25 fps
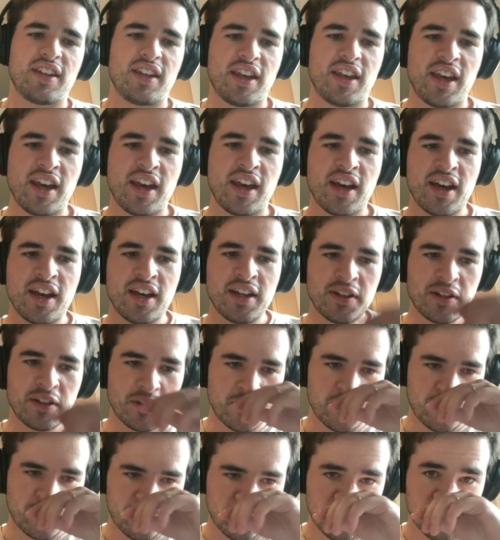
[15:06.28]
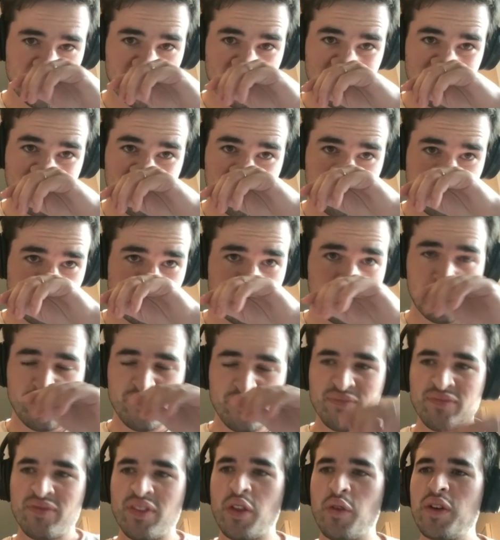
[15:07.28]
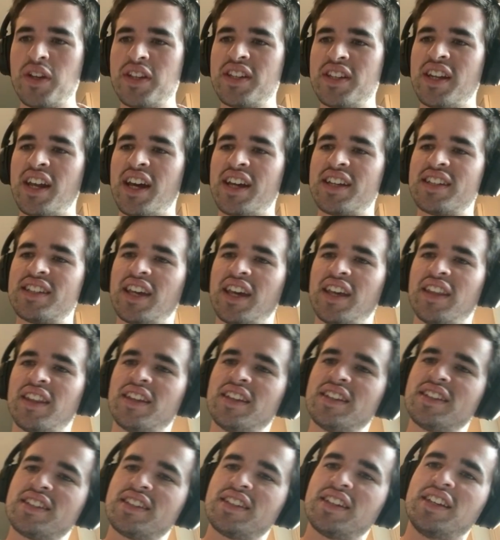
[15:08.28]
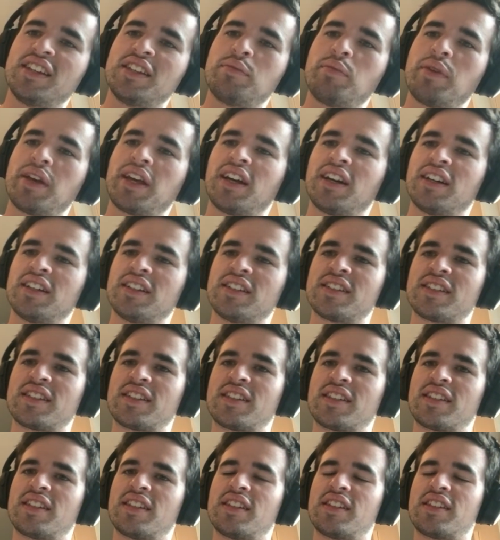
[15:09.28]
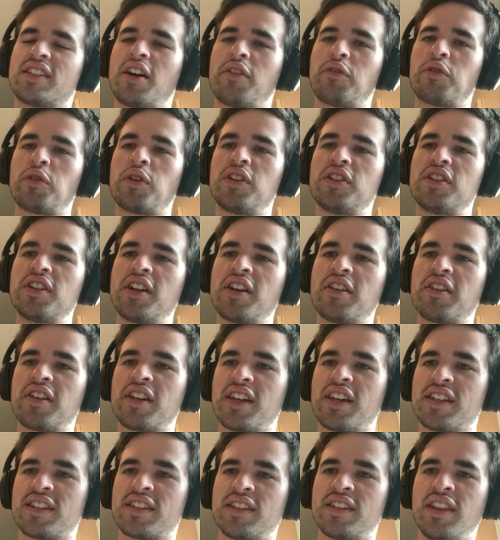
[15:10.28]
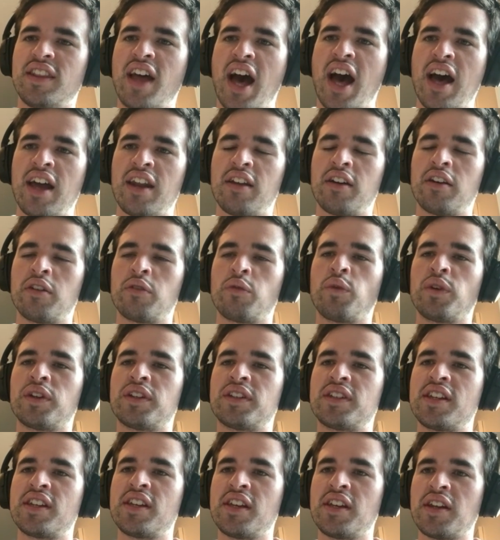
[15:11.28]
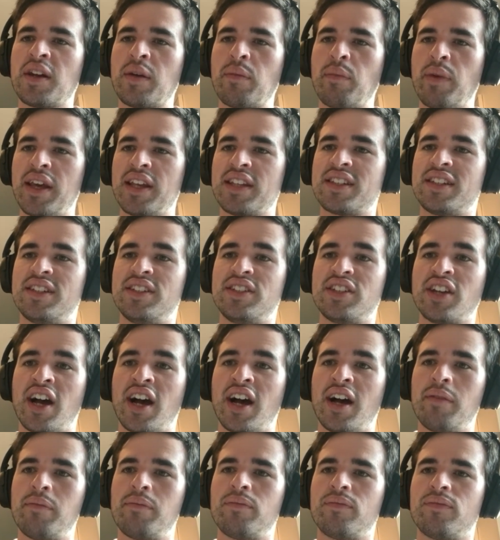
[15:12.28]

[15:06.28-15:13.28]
And the reason I say this is because software engineering is not a routine-based job.